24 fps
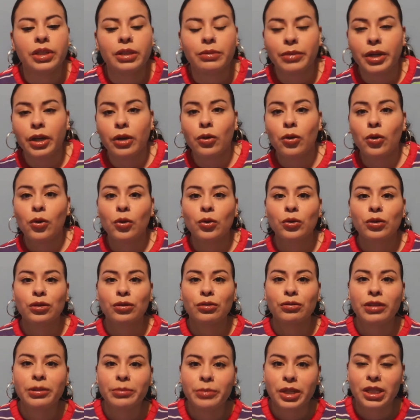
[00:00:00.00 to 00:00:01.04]
In my whole
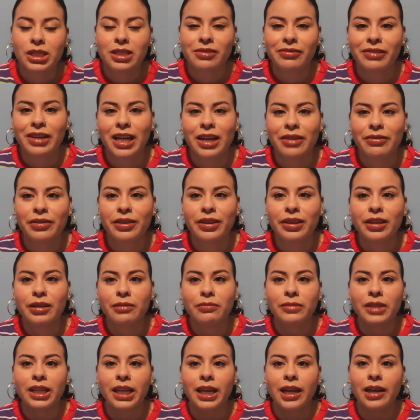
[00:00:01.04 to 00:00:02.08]
3 months of having
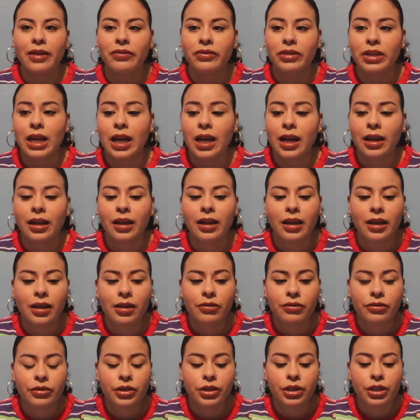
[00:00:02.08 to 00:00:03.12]
them, they have not
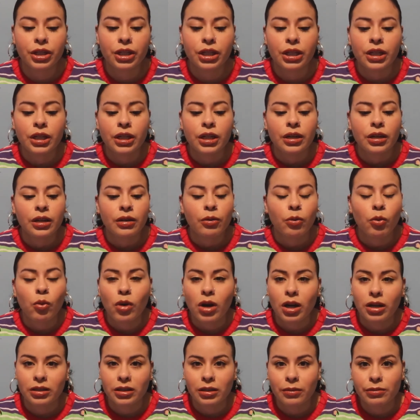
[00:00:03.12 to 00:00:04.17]
ever
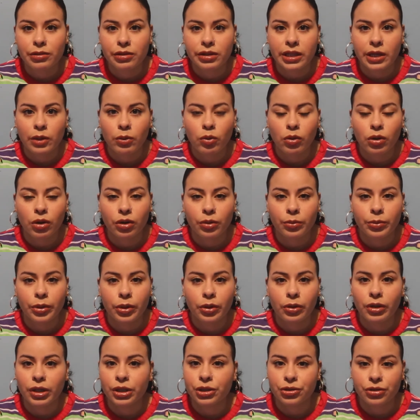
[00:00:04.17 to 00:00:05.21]
walked up to that water
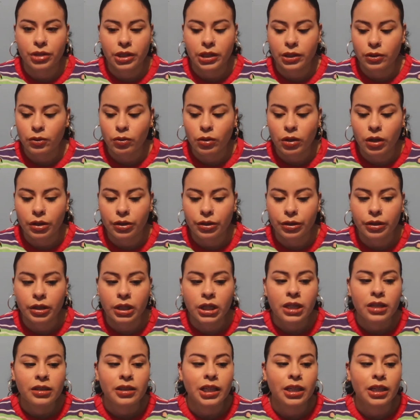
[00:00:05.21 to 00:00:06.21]
bowl and drank water.